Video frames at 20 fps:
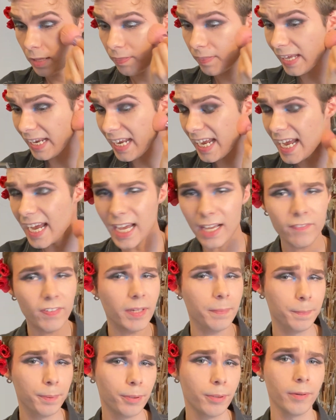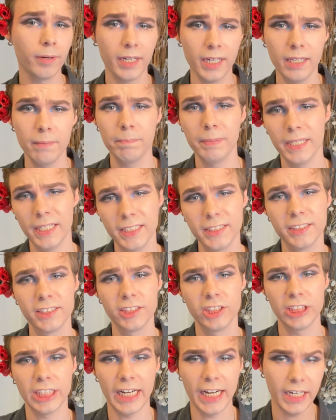They have a pretty big
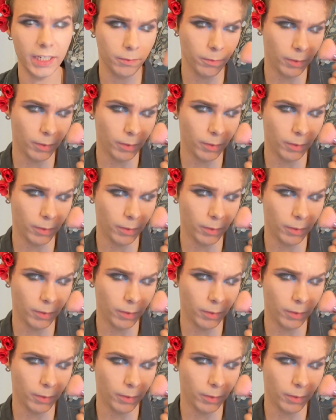shade